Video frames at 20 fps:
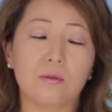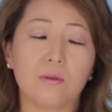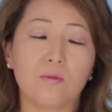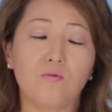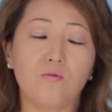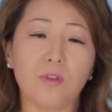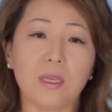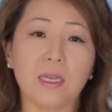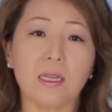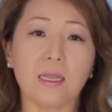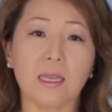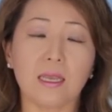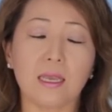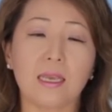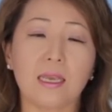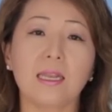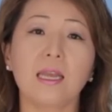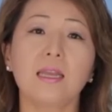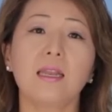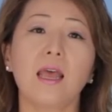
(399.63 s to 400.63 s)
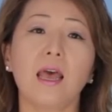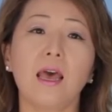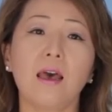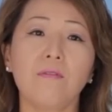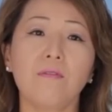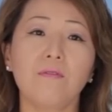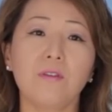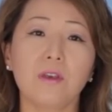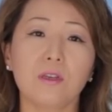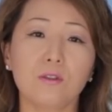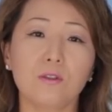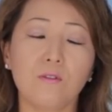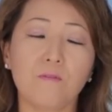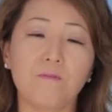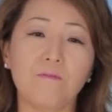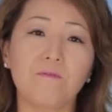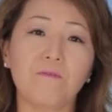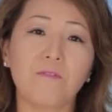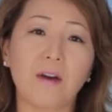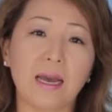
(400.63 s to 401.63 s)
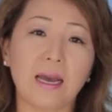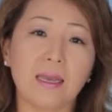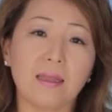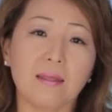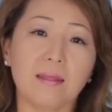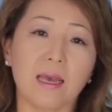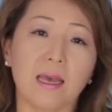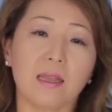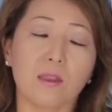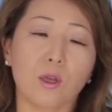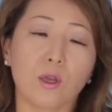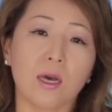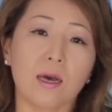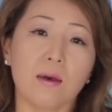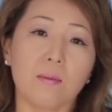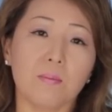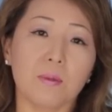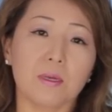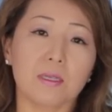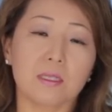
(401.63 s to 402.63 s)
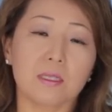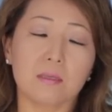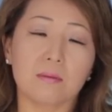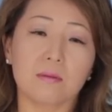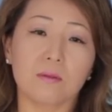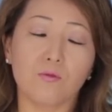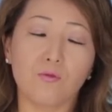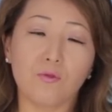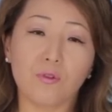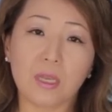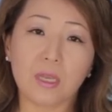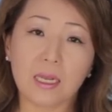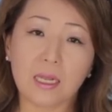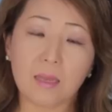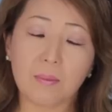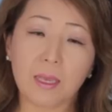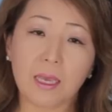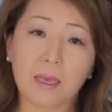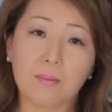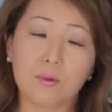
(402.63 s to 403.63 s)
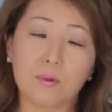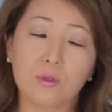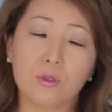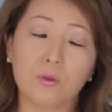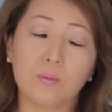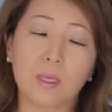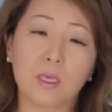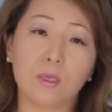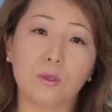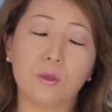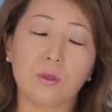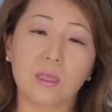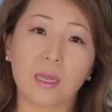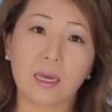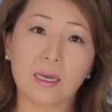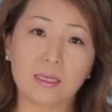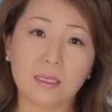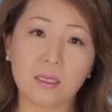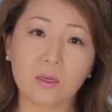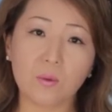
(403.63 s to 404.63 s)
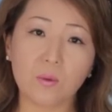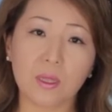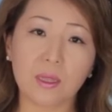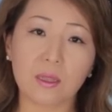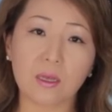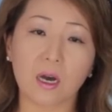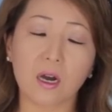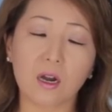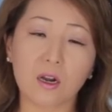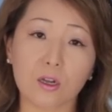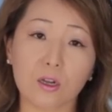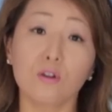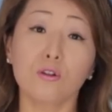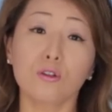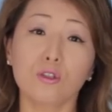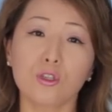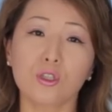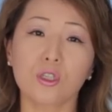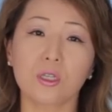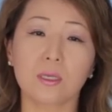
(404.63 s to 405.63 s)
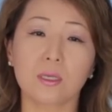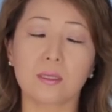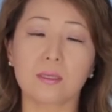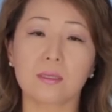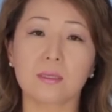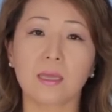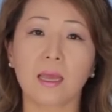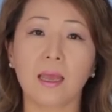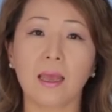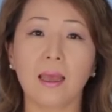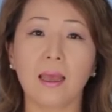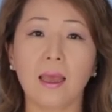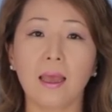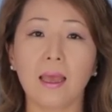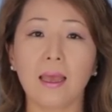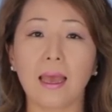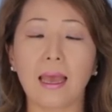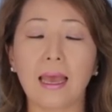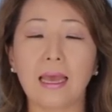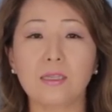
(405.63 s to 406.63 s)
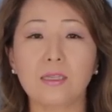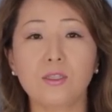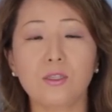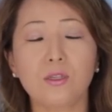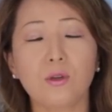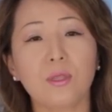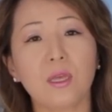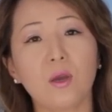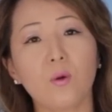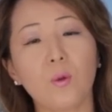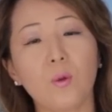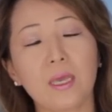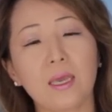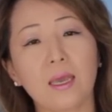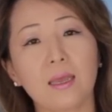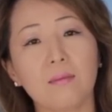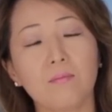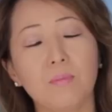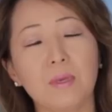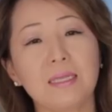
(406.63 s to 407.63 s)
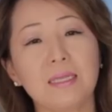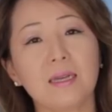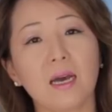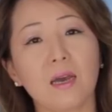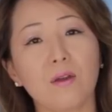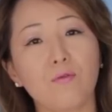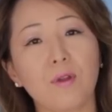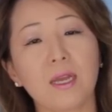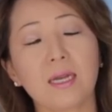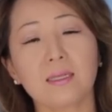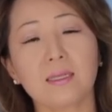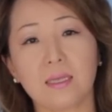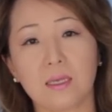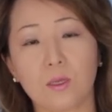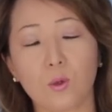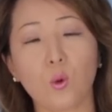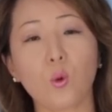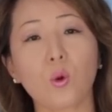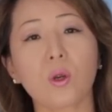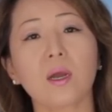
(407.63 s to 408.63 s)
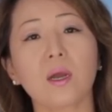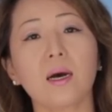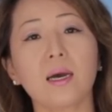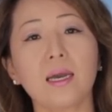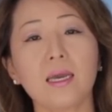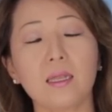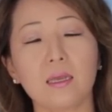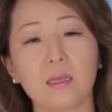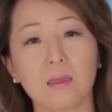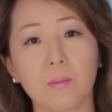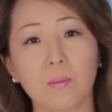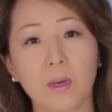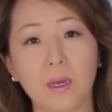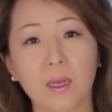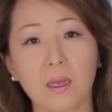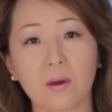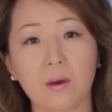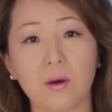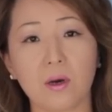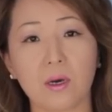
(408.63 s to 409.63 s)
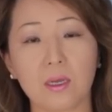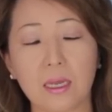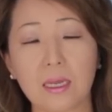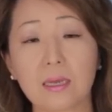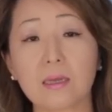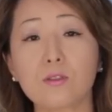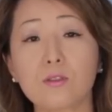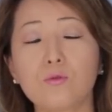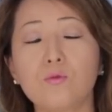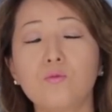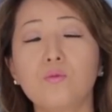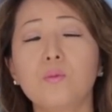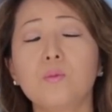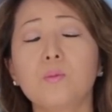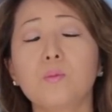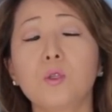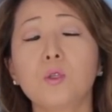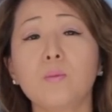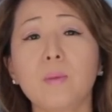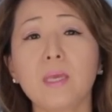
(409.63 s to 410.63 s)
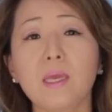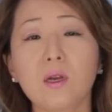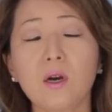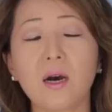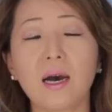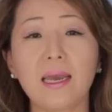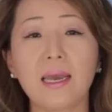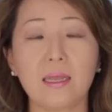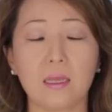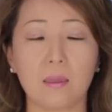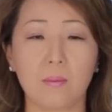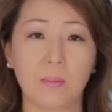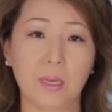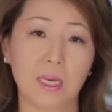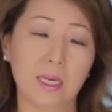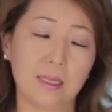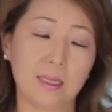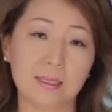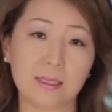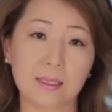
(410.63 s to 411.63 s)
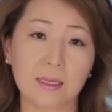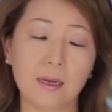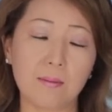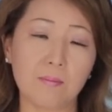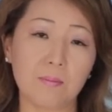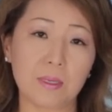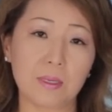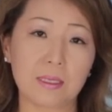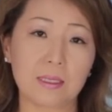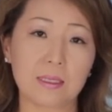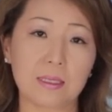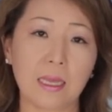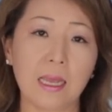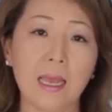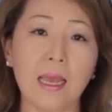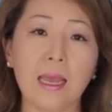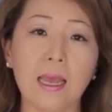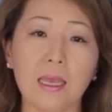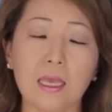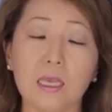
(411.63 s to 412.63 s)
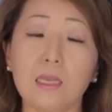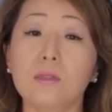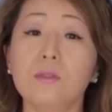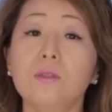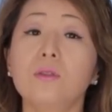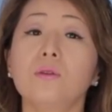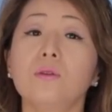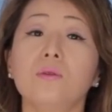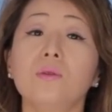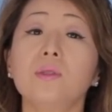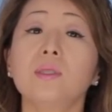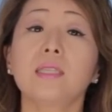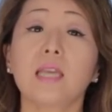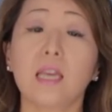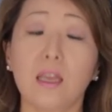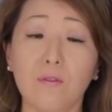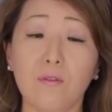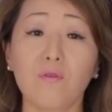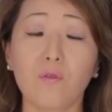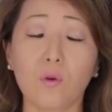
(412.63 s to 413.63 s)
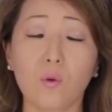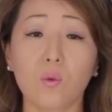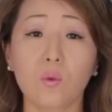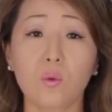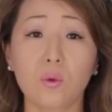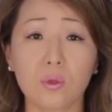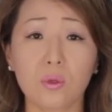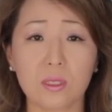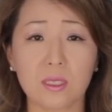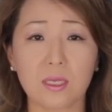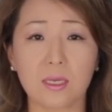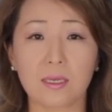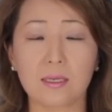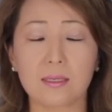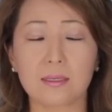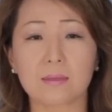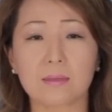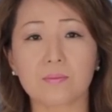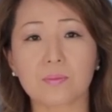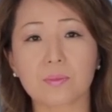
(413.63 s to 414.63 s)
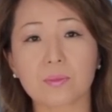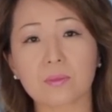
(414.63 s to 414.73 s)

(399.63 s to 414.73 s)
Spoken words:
really in an effort to find that compass, really be able to be united with our conscience, and so that we can be directed or guided by God, to be guided by this compass into safe waters.